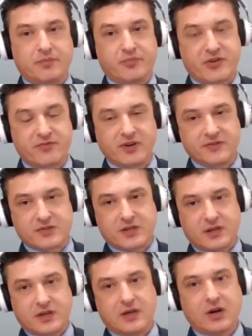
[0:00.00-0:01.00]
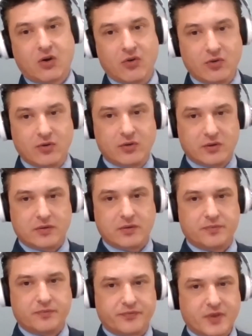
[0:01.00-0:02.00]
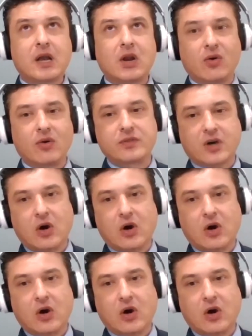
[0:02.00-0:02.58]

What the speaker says: prevalent along